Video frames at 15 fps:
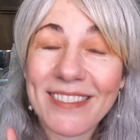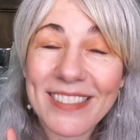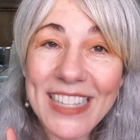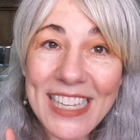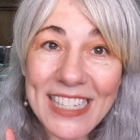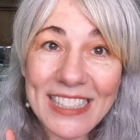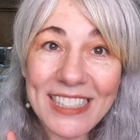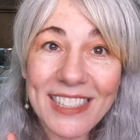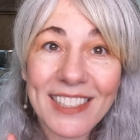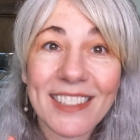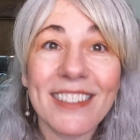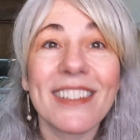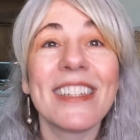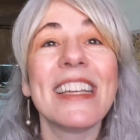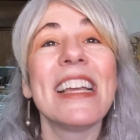This
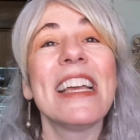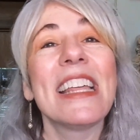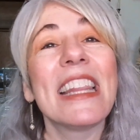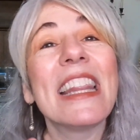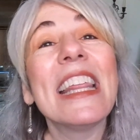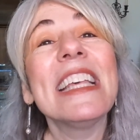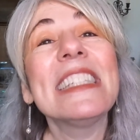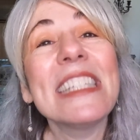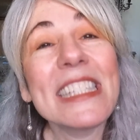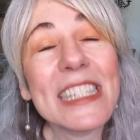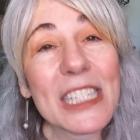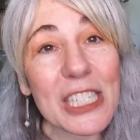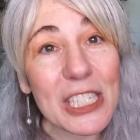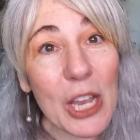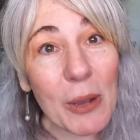is
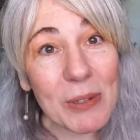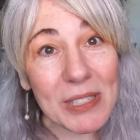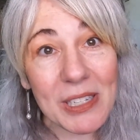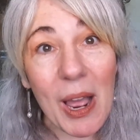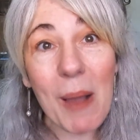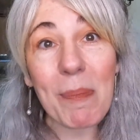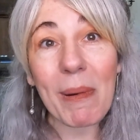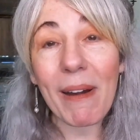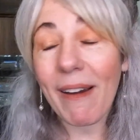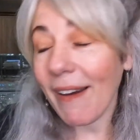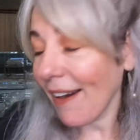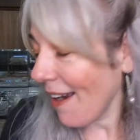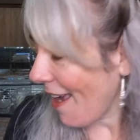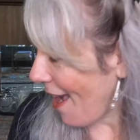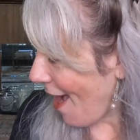the
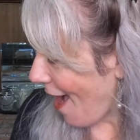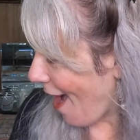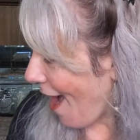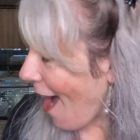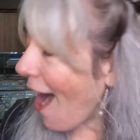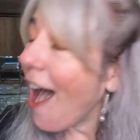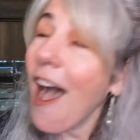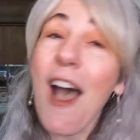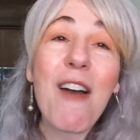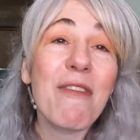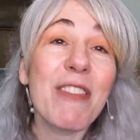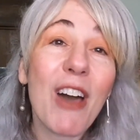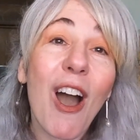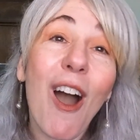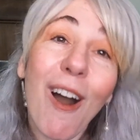showstopper
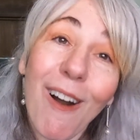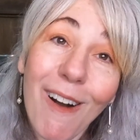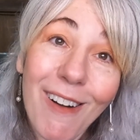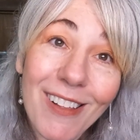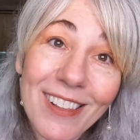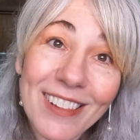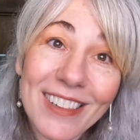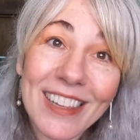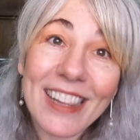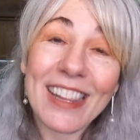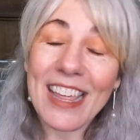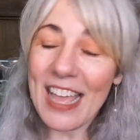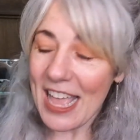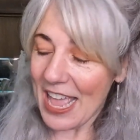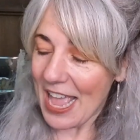of the haul.
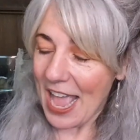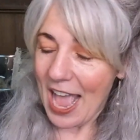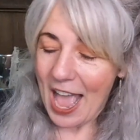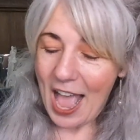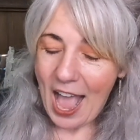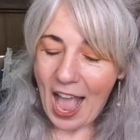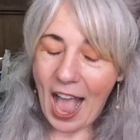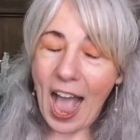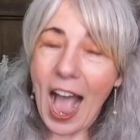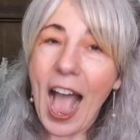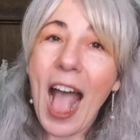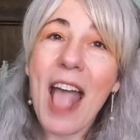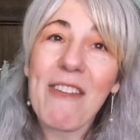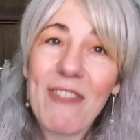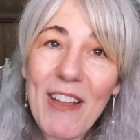
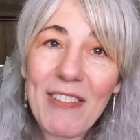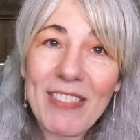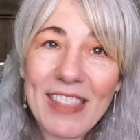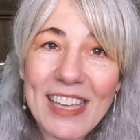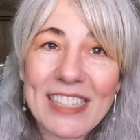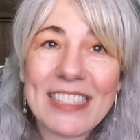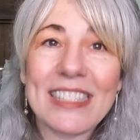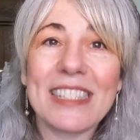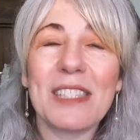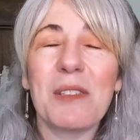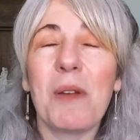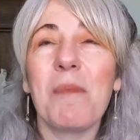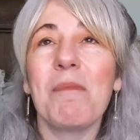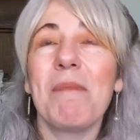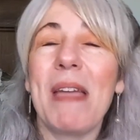I found this
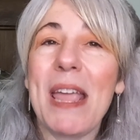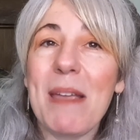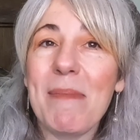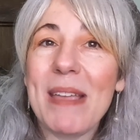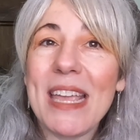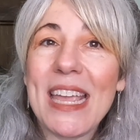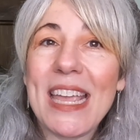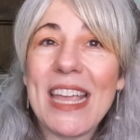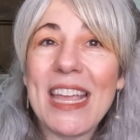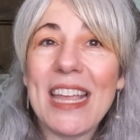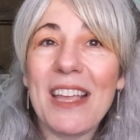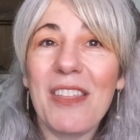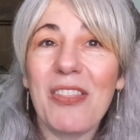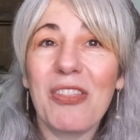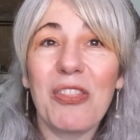
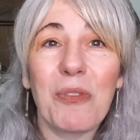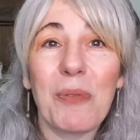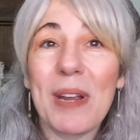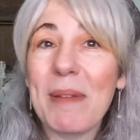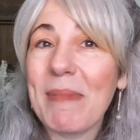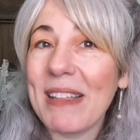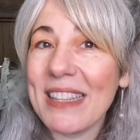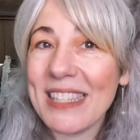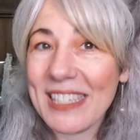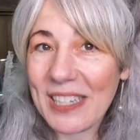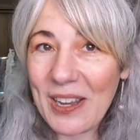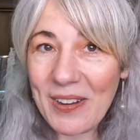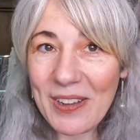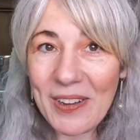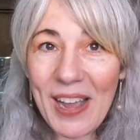maybe 3 months
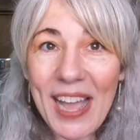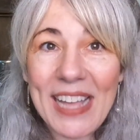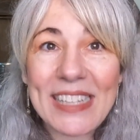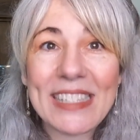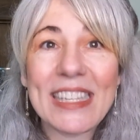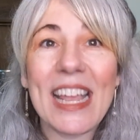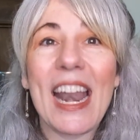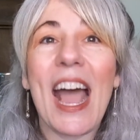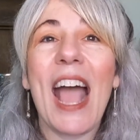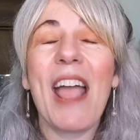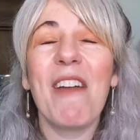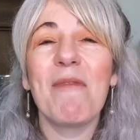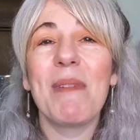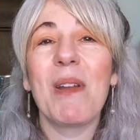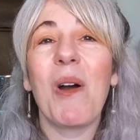ago, you guys, and I
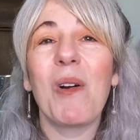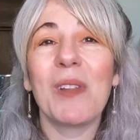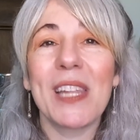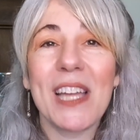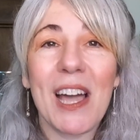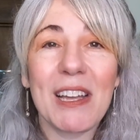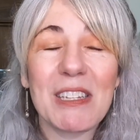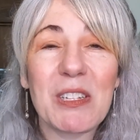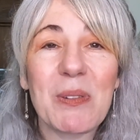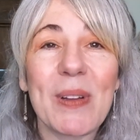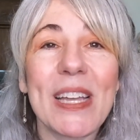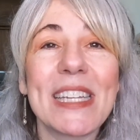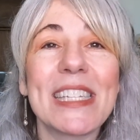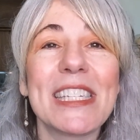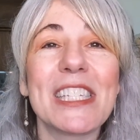have been holding on to
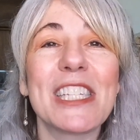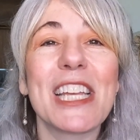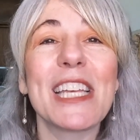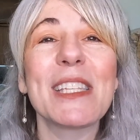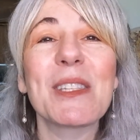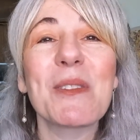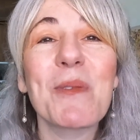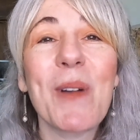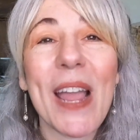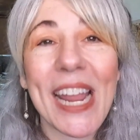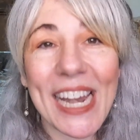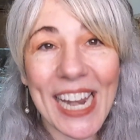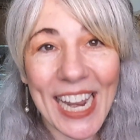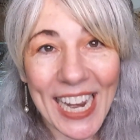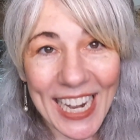it, just
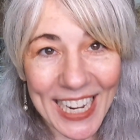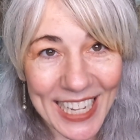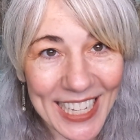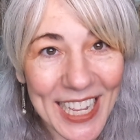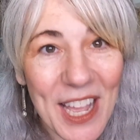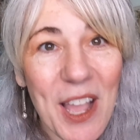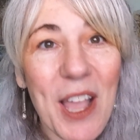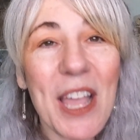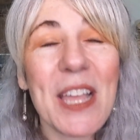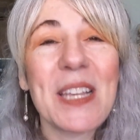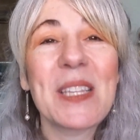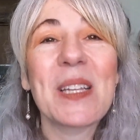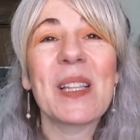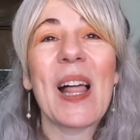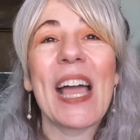waiting
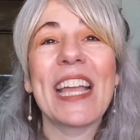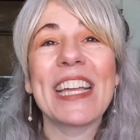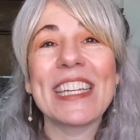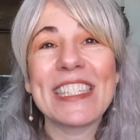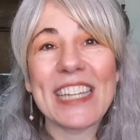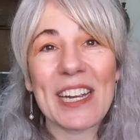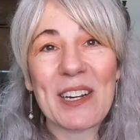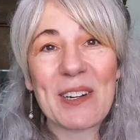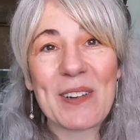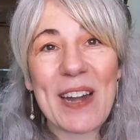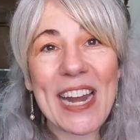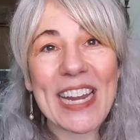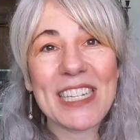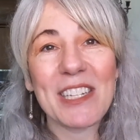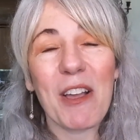until I could
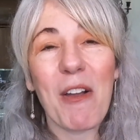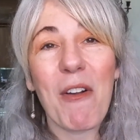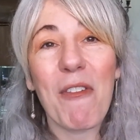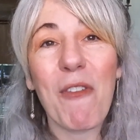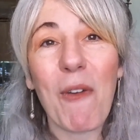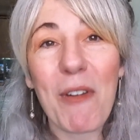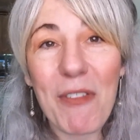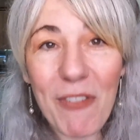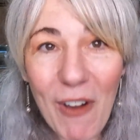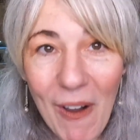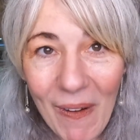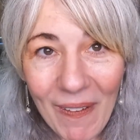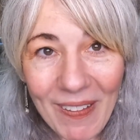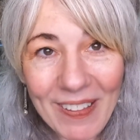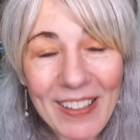decorate for
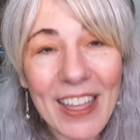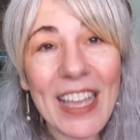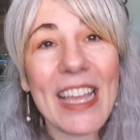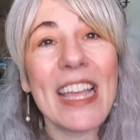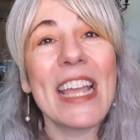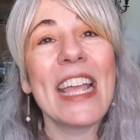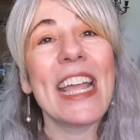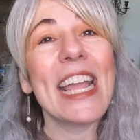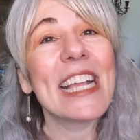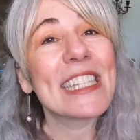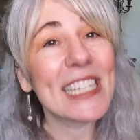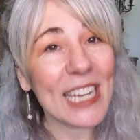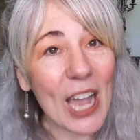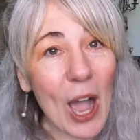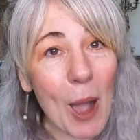fall.
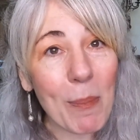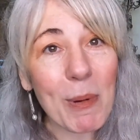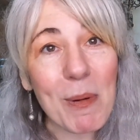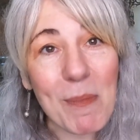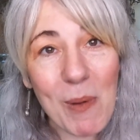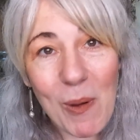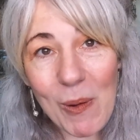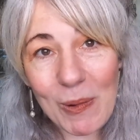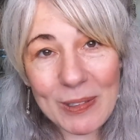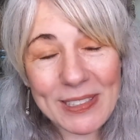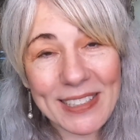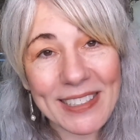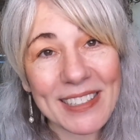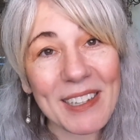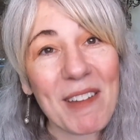It's a copper
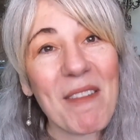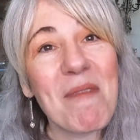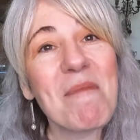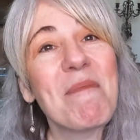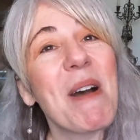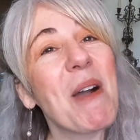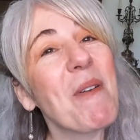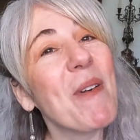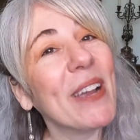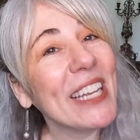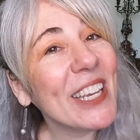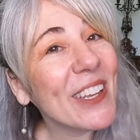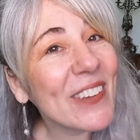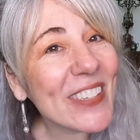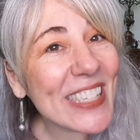mold, but
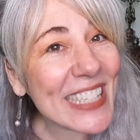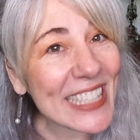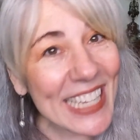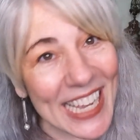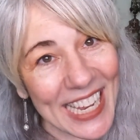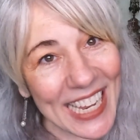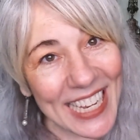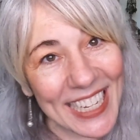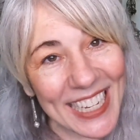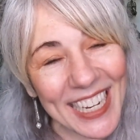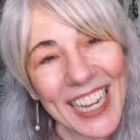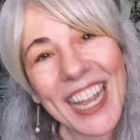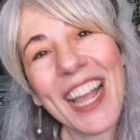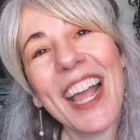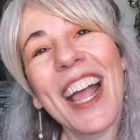when you see
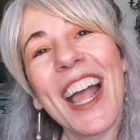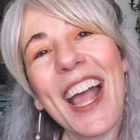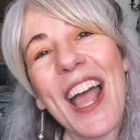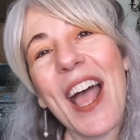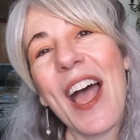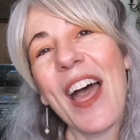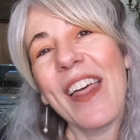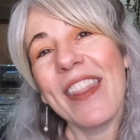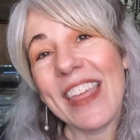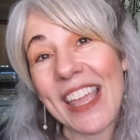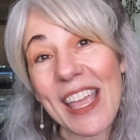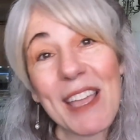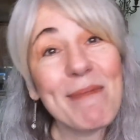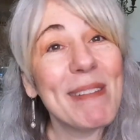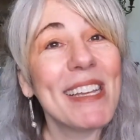the
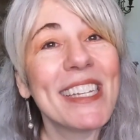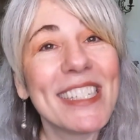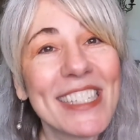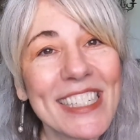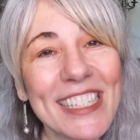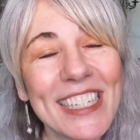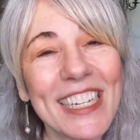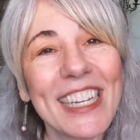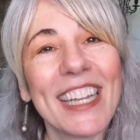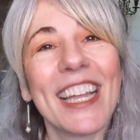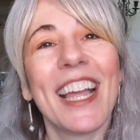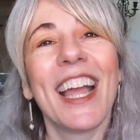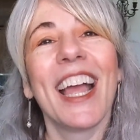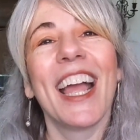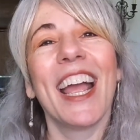image,
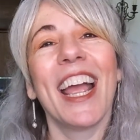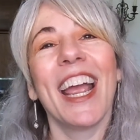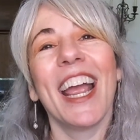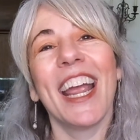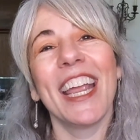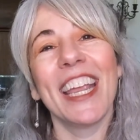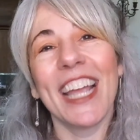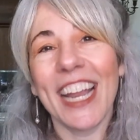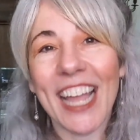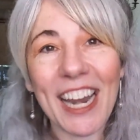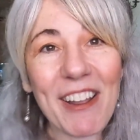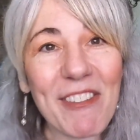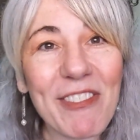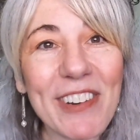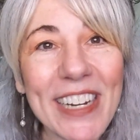you're
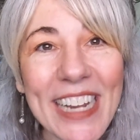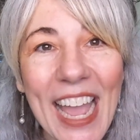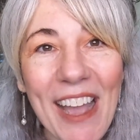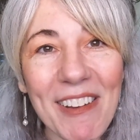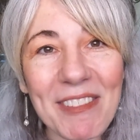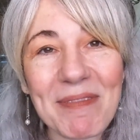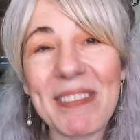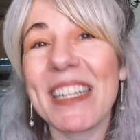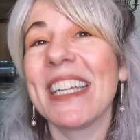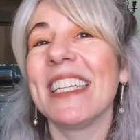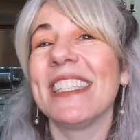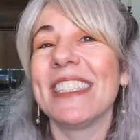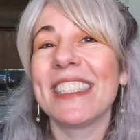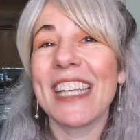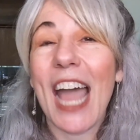gonna freak out
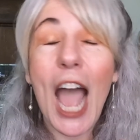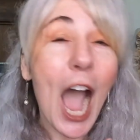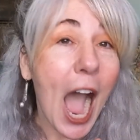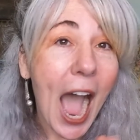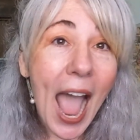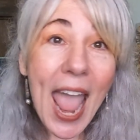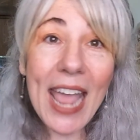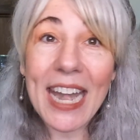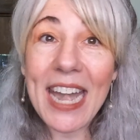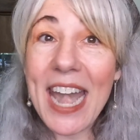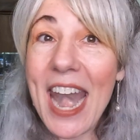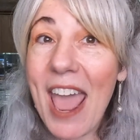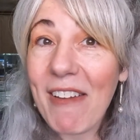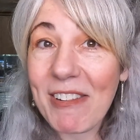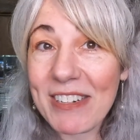because I had
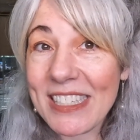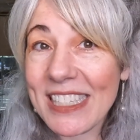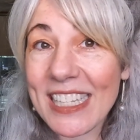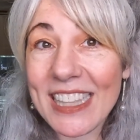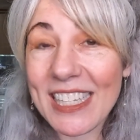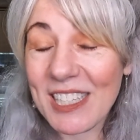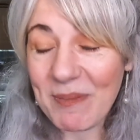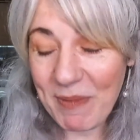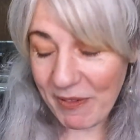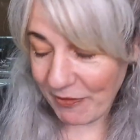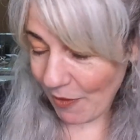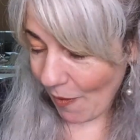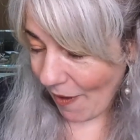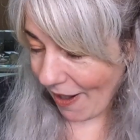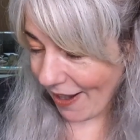never seen this
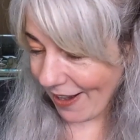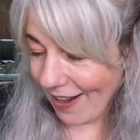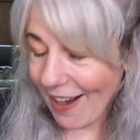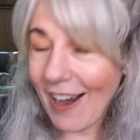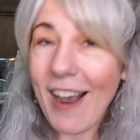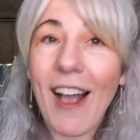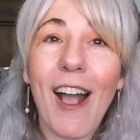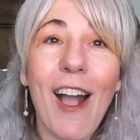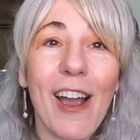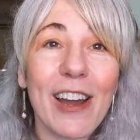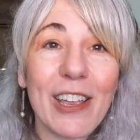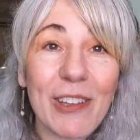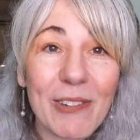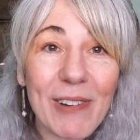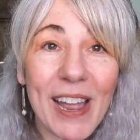before. Are
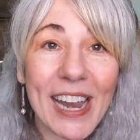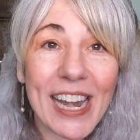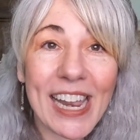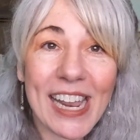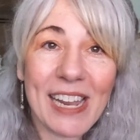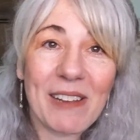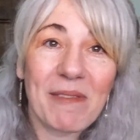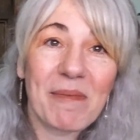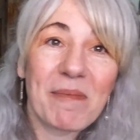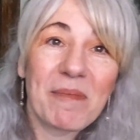you ready?